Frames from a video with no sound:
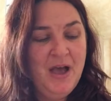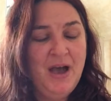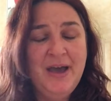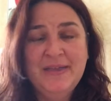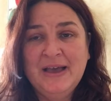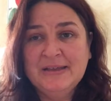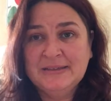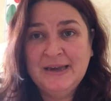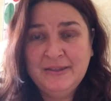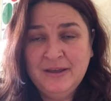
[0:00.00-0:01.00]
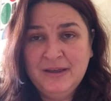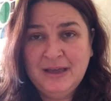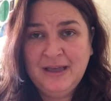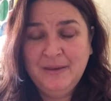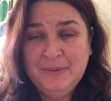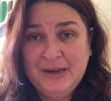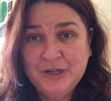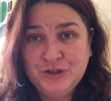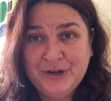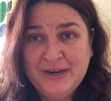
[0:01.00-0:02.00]
either as another in a
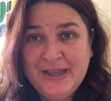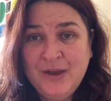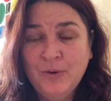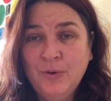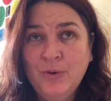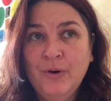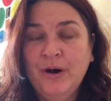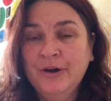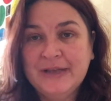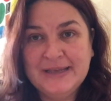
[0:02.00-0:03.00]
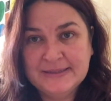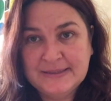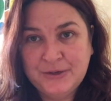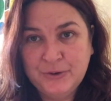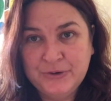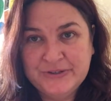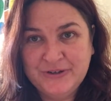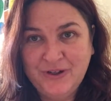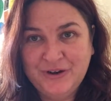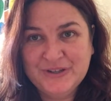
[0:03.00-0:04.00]
trinity or as a single
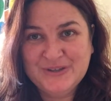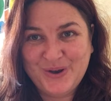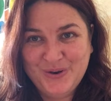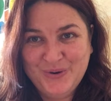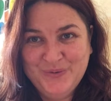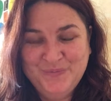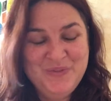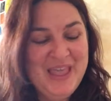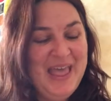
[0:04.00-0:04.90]
crystal on its own.